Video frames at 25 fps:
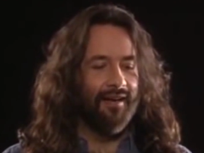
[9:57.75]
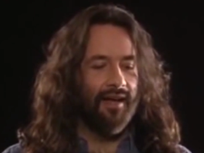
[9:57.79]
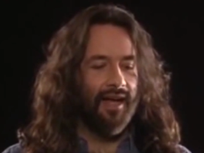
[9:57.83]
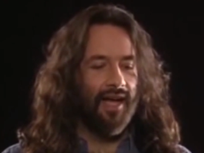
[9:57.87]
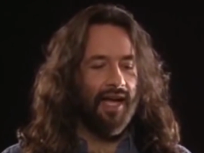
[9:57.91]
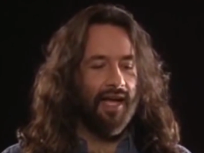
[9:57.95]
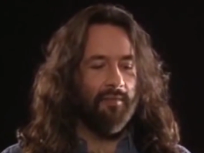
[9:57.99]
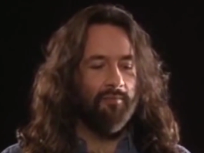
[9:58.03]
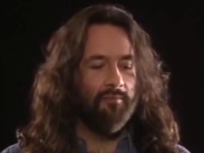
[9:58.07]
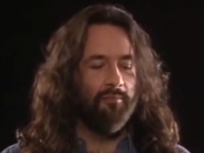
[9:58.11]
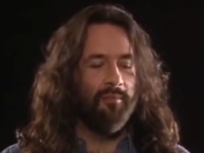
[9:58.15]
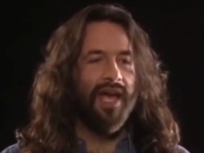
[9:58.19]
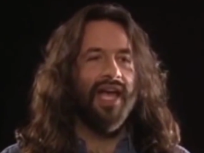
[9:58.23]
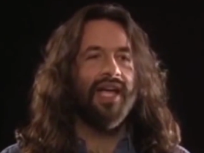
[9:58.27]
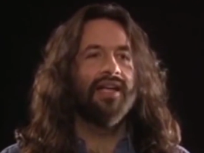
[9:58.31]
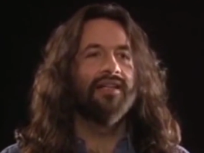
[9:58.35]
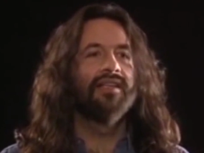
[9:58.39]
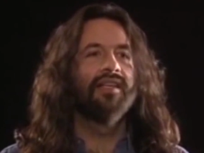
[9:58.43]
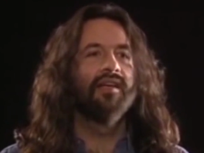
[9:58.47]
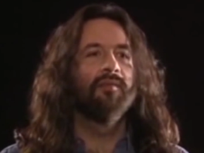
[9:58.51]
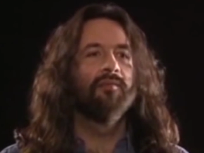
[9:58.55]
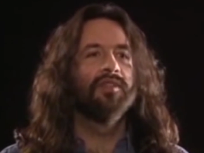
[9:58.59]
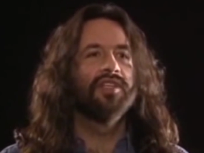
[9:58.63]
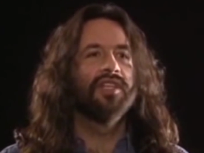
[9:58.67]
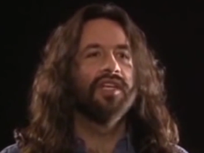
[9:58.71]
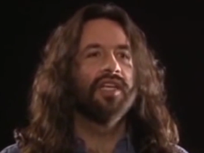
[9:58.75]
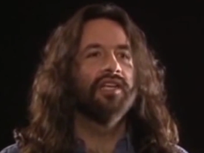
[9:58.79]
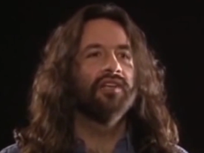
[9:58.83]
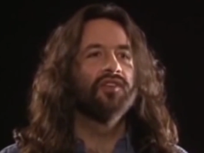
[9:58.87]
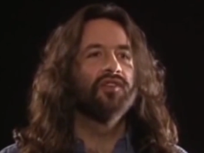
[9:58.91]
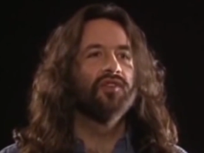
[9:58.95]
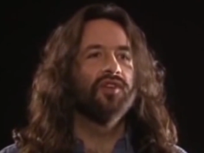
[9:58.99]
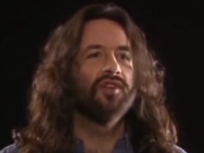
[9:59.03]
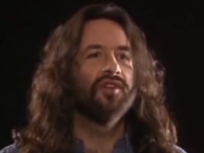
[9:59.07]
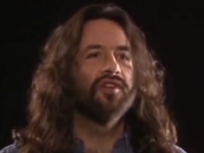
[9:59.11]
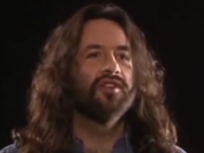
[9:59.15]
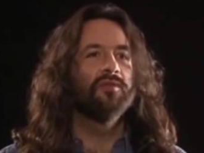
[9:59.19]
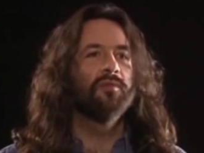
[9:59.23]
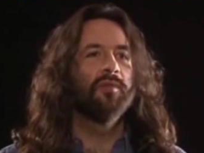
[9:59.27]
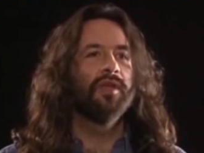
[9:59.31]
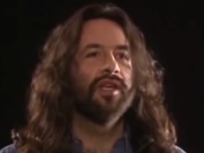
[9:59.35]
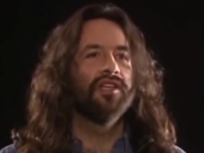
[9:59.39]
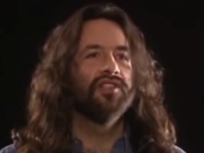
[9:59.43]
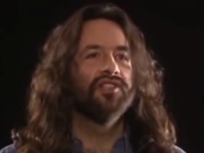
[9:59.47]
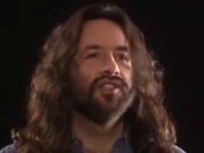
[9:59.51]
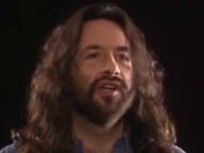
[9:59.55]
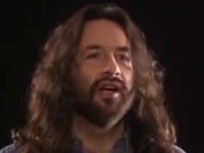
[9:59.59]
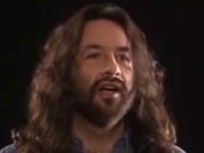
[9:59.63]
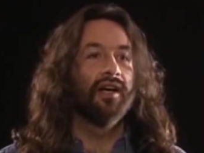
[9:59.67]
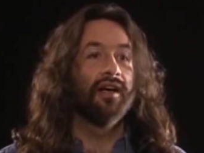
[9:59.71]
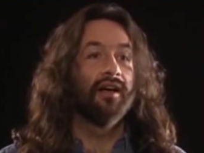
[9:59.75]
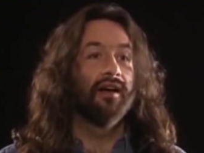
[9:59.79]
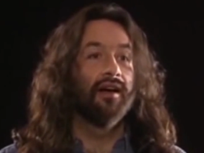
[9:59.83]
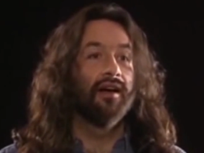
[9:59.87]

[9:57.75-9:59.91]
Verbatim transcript: I begged him to introduce me to John